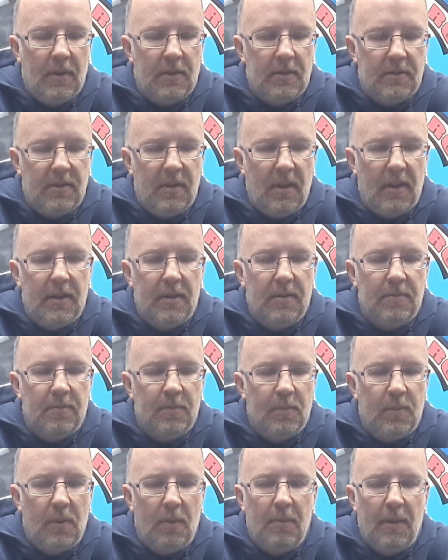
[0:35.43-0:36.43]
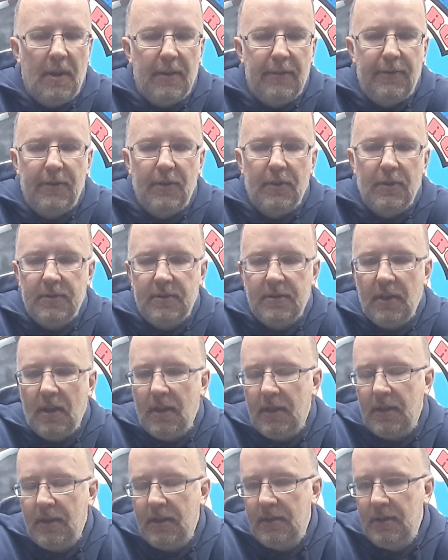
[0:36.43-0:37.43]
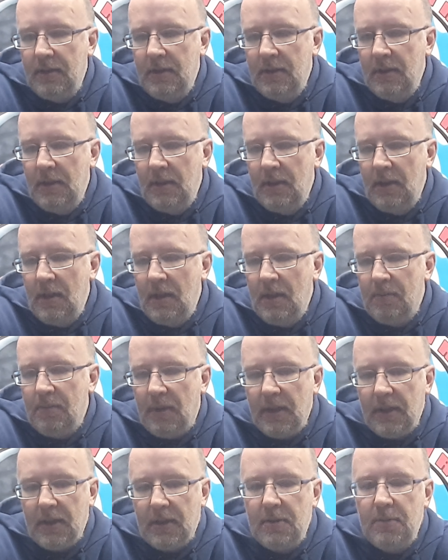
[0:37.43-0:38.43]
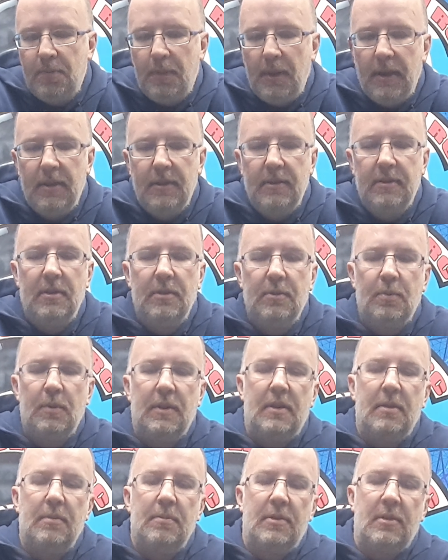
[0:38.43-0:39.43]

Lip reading: saying what my thoughts are, my experiences with them.